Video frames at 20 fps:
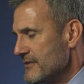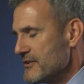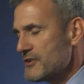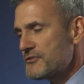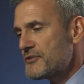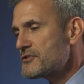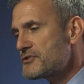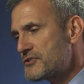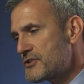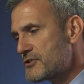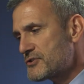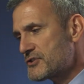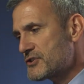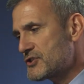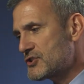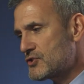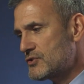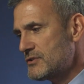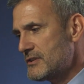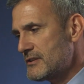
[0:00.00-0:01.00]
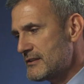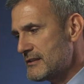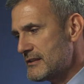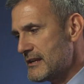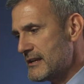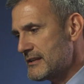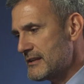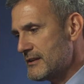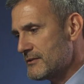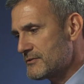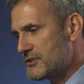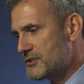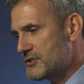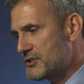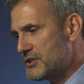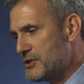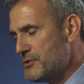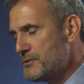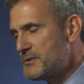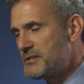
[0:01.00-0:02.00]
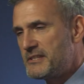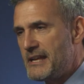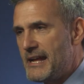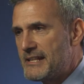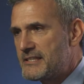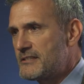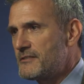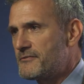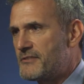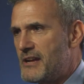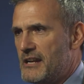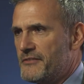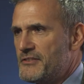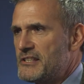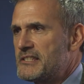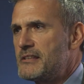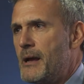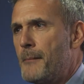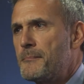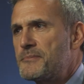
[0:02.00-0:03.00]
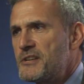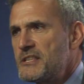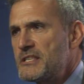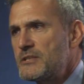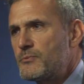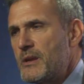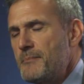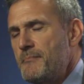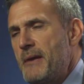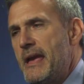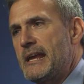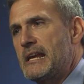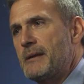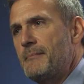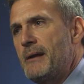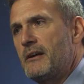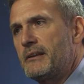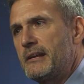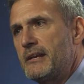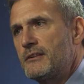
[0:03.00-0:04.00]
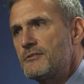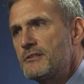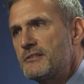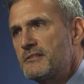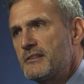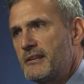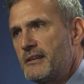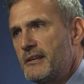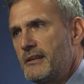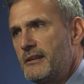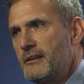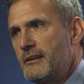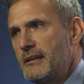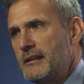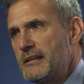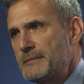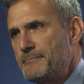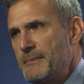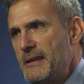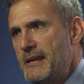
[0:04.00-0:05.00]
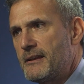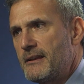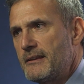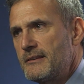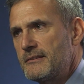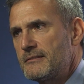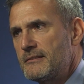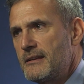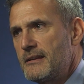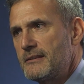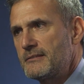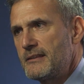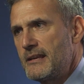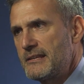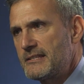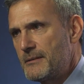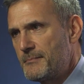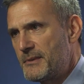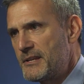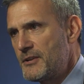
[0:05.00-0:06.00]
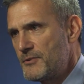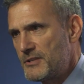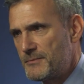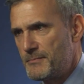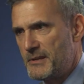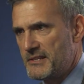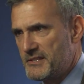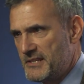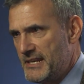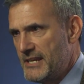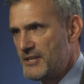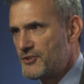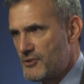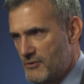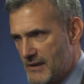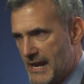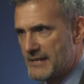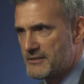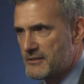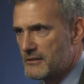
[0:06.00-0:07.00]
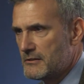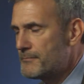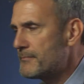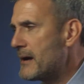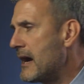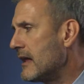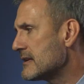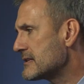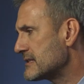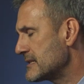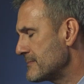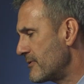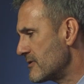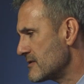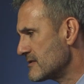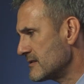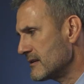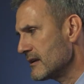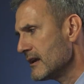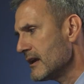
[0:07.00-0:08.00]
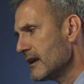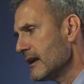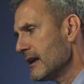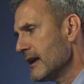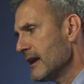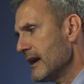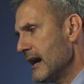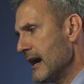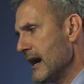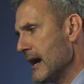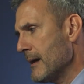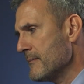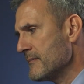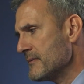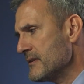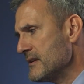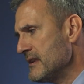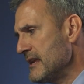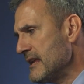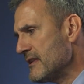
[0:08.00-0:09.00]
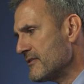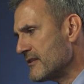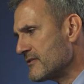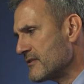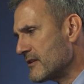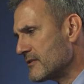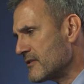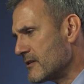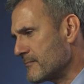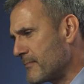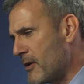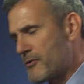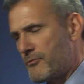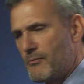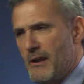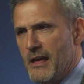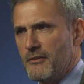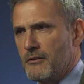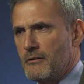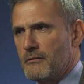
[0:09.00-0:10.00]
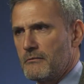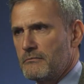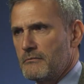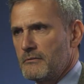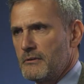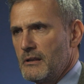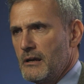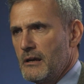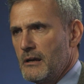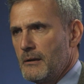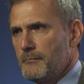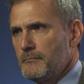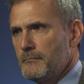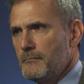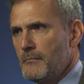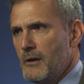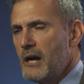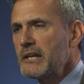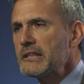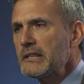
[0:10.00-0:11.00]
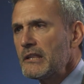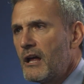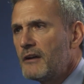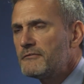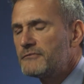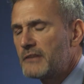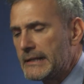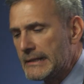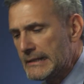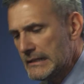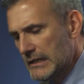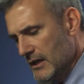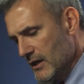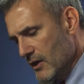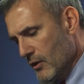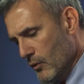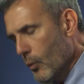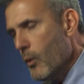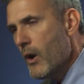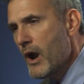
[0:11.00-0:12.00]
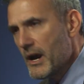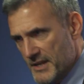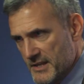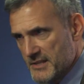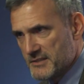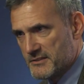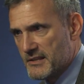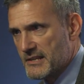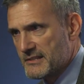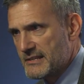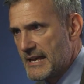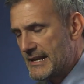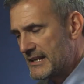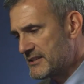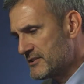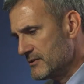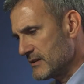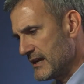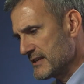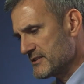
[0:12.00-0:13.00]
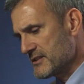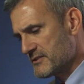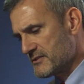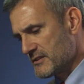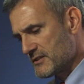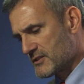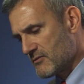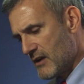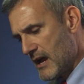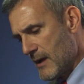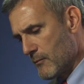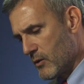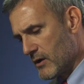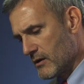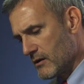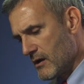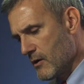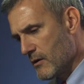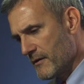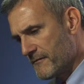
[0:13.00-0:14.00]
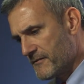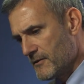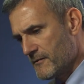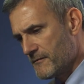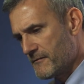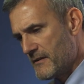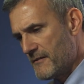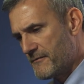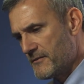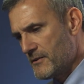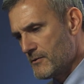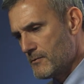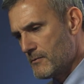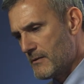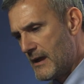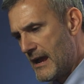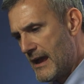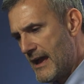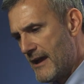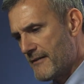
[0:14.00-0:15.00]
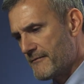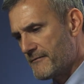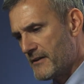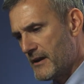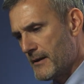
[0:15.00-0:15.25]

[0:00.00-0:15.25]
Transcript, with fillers: there, there, there's you know two sets of kind of assumptions we make about inner city, and I speak as as, as somebody who's been a teacher and a policy person. Um, they're, they're both rather um, unlovely. One is this attitude I just described, where oh, if you if you have